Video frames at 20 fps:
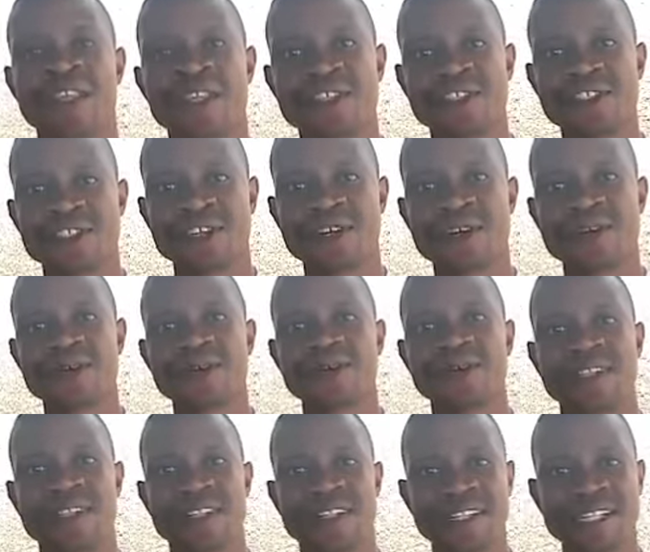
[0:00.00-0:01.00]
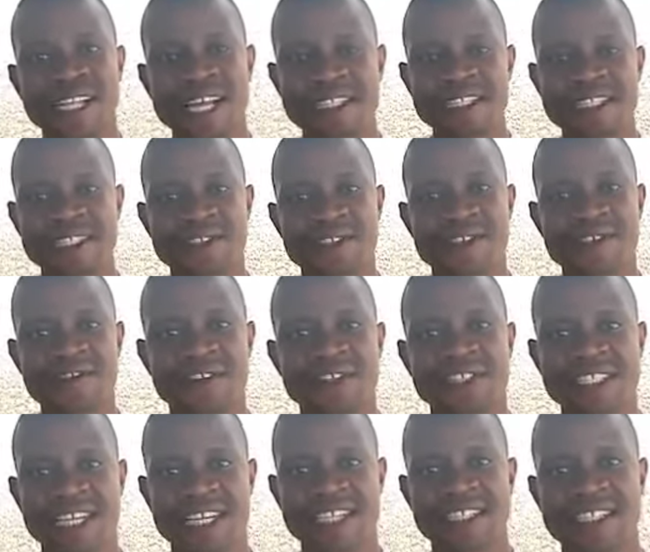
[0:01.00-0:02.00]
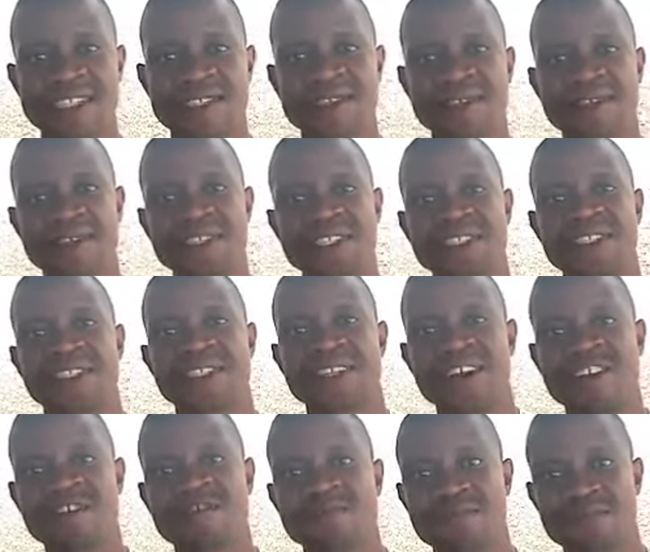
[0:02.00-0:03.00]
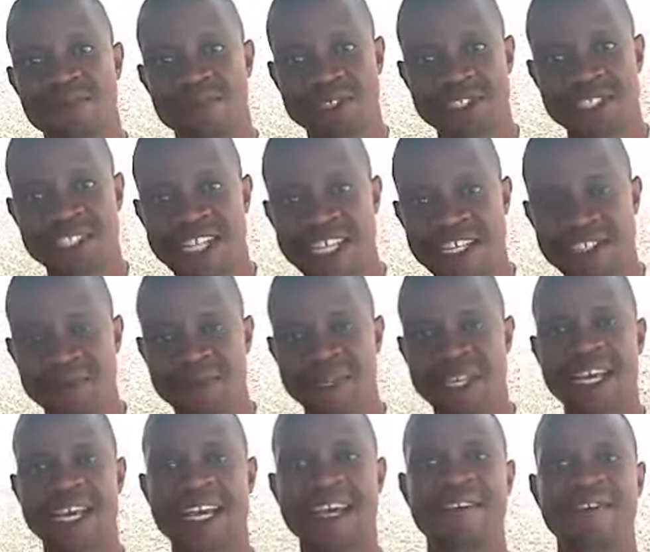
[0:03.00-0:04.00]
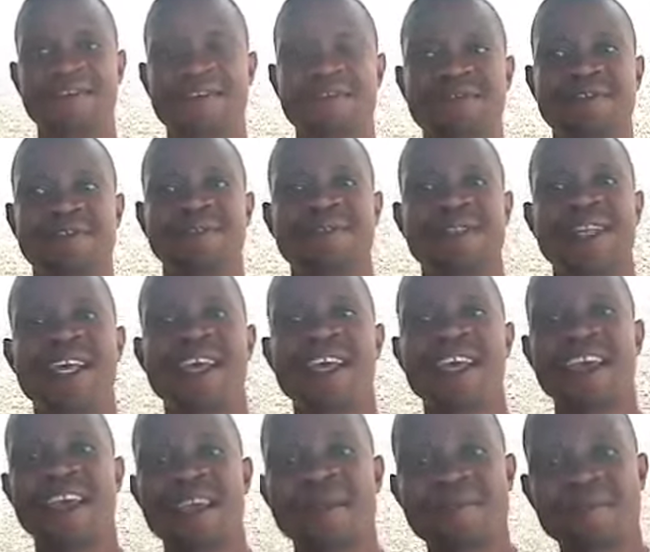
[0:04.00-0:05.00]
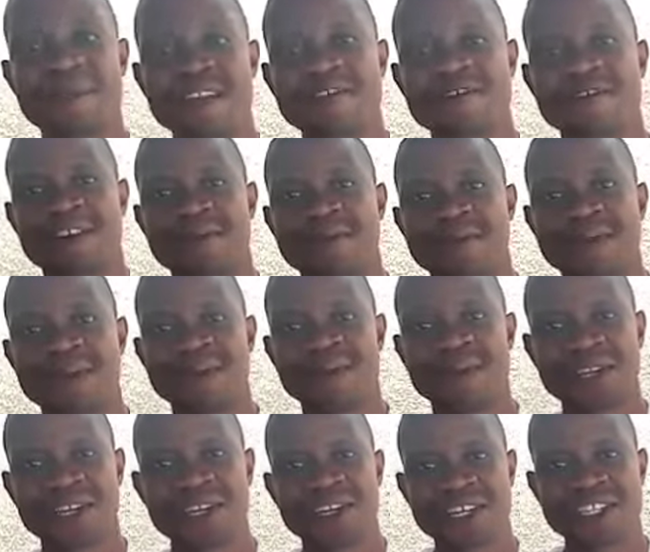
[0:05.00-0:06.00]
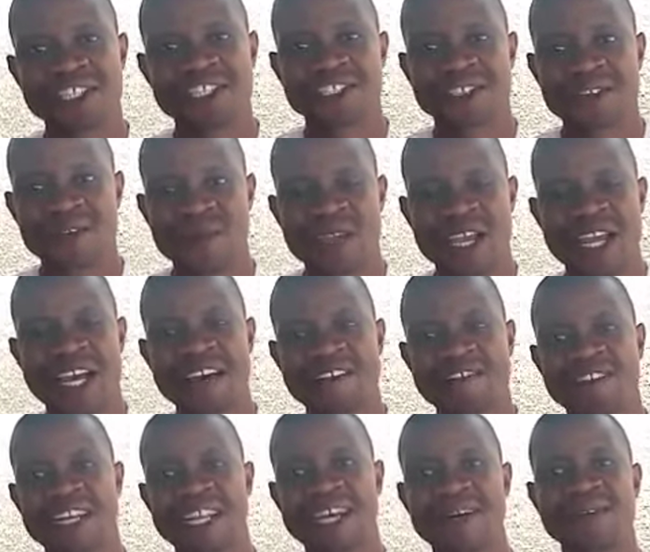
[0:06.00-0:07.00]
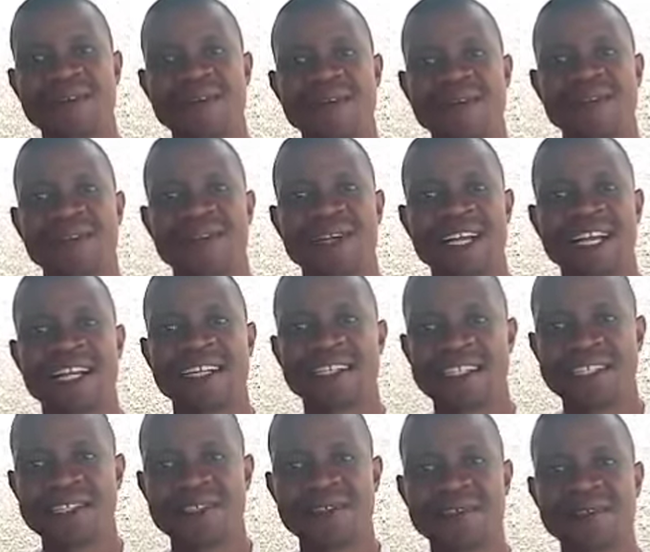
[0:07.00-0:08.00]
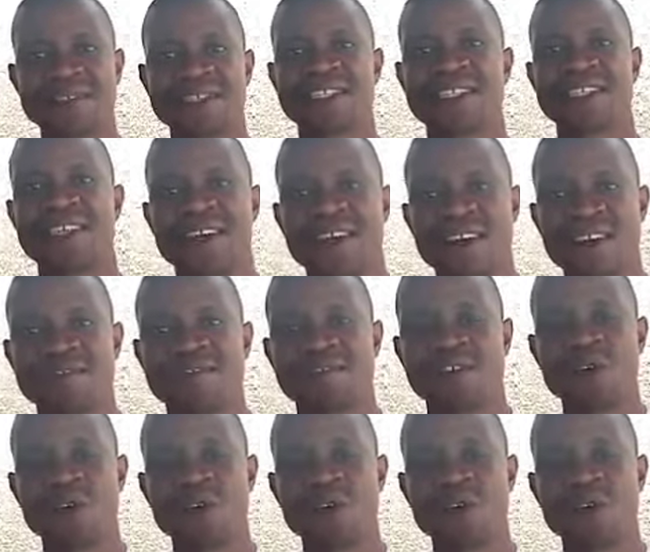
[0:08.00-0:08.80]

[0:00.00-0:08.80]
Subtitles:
So that is the first categories of priests that we have. Apart from the readers, we have now the category of